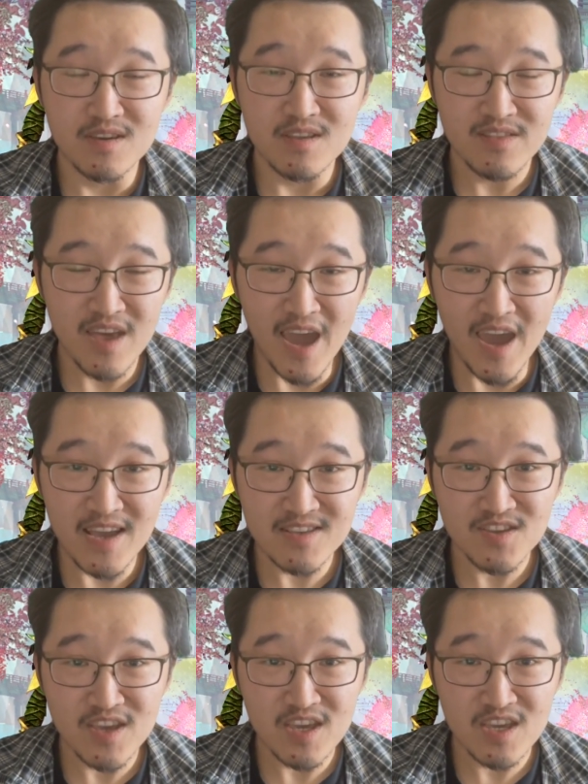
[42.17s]
That
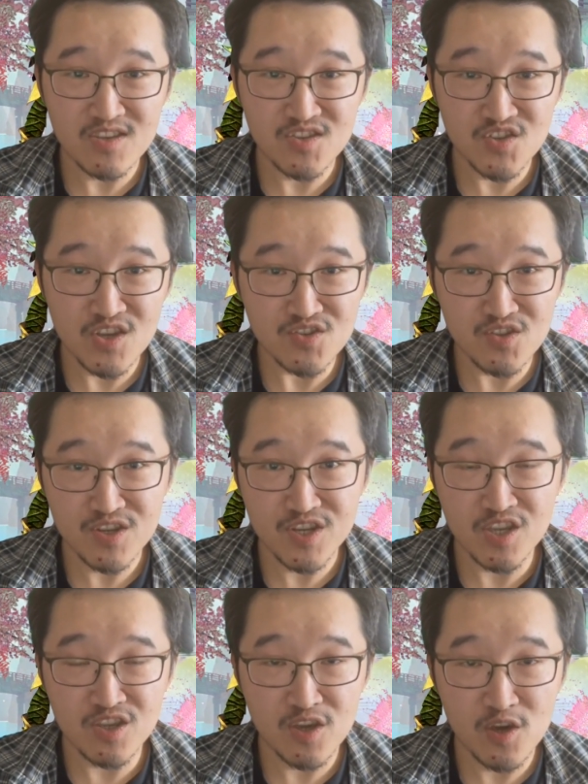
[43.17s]
has
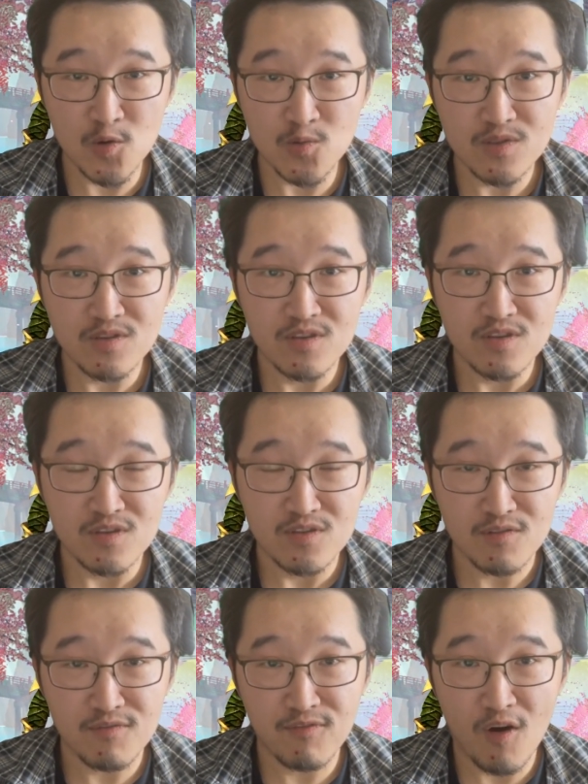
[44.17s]
essentially killed
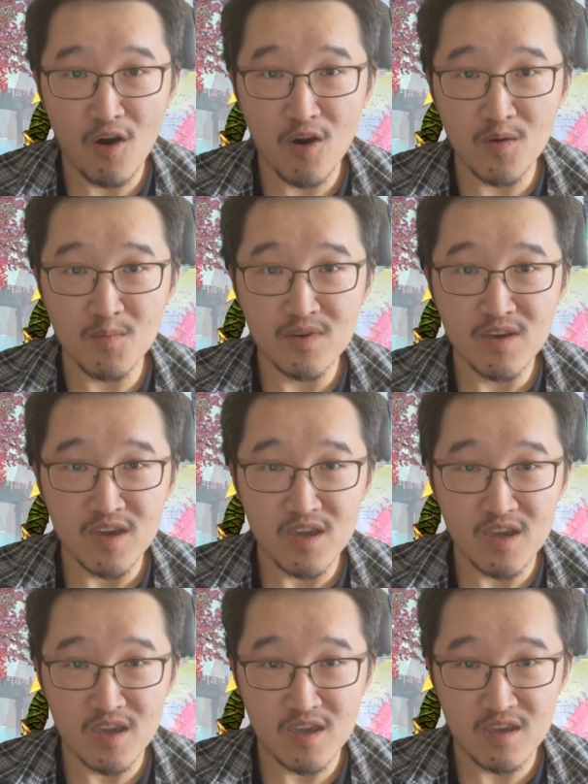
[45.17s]
the farm
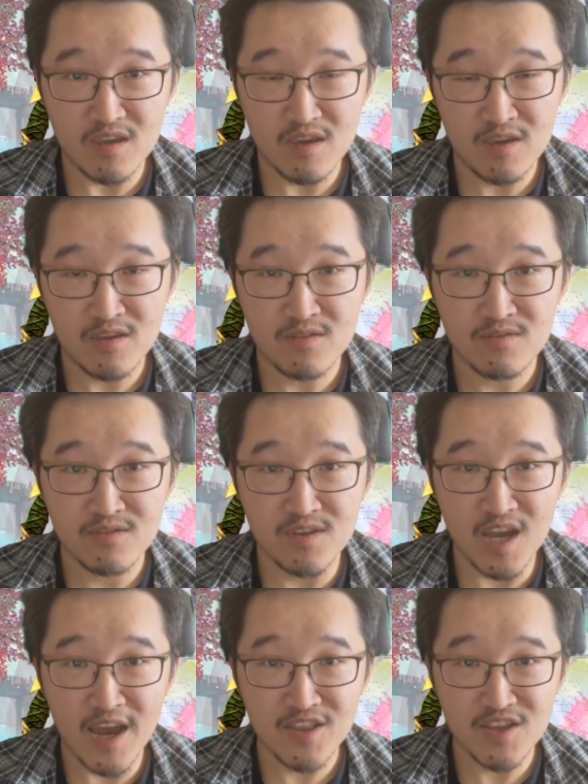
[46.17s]
in
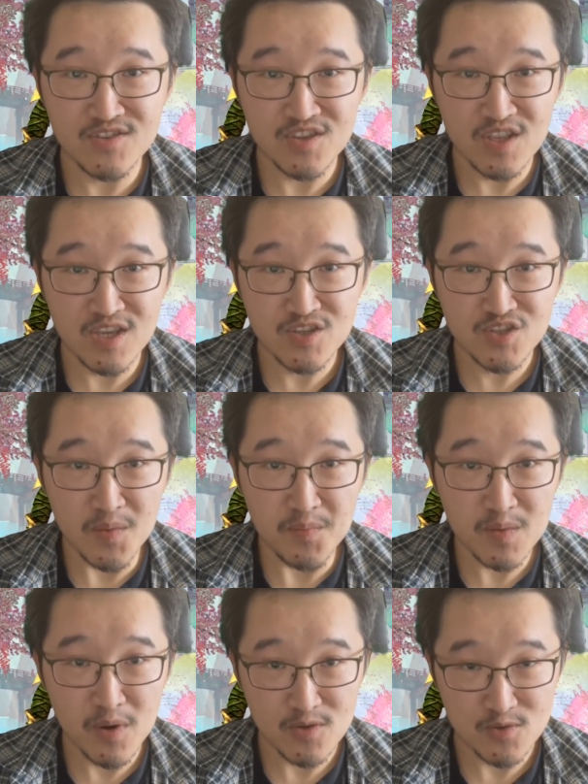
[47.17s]
Kaineng City
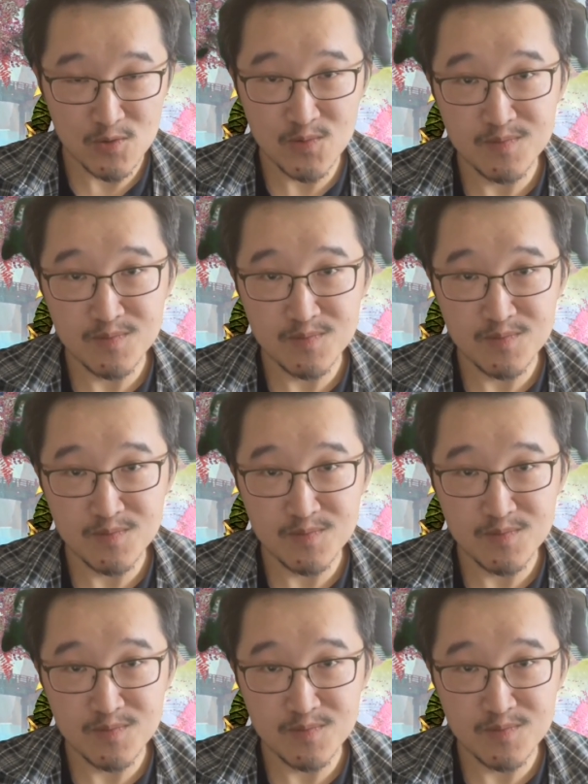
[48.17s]
jumping puzzle.